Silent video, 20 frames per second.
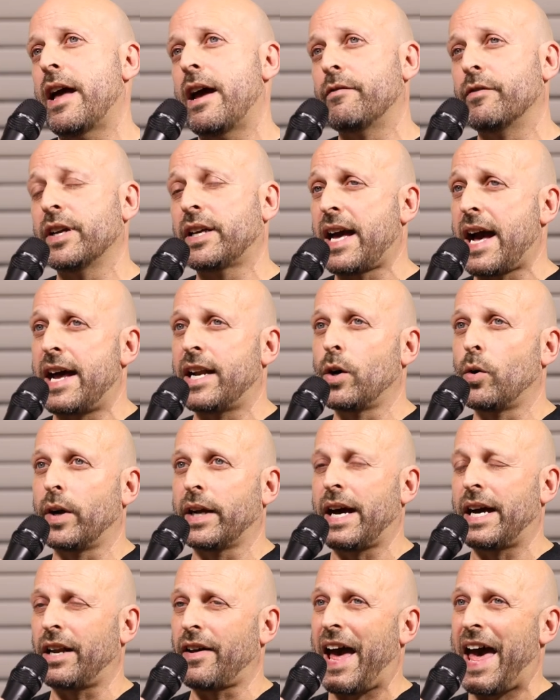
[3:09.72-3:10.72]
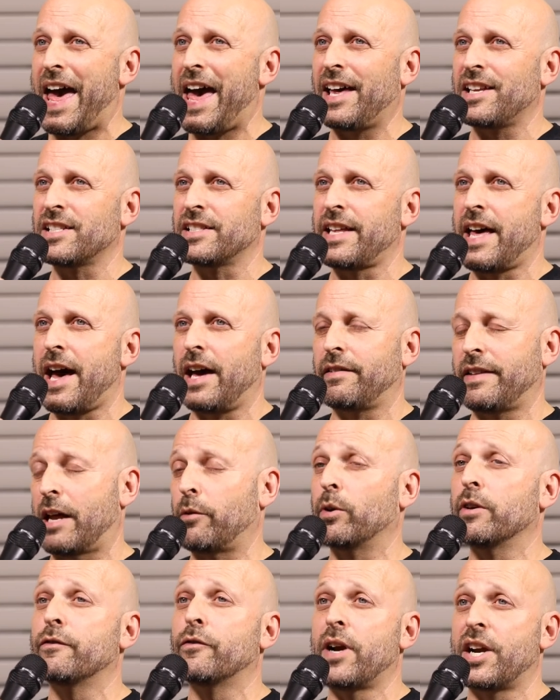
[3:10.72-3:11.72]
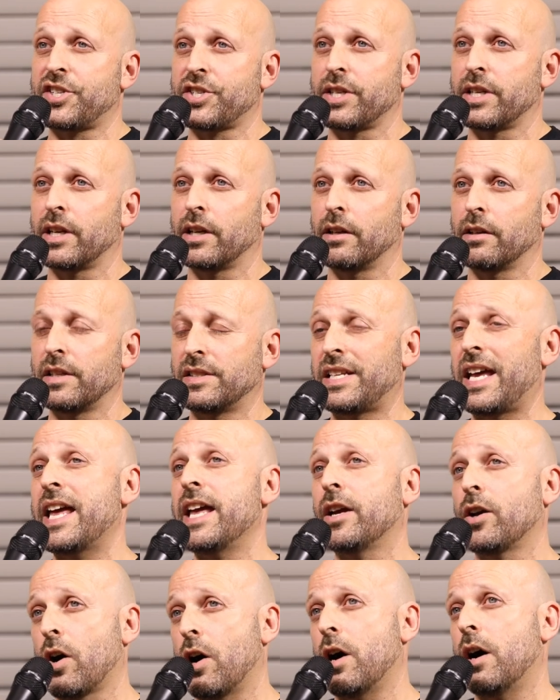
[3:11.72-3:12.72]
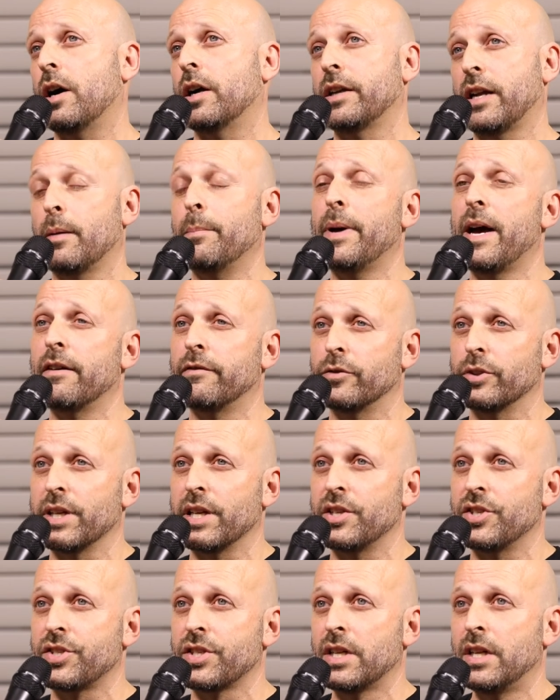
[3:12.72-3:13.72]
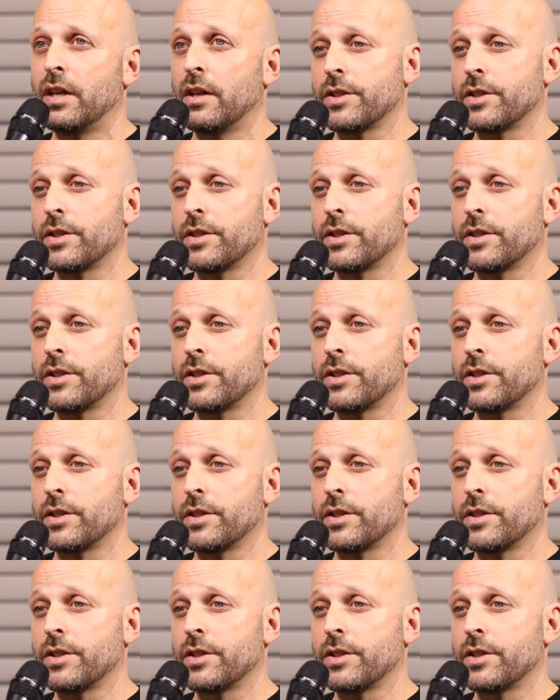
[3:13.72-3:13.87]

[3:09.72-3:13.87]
every category kind of has that that refreshing take on a beverage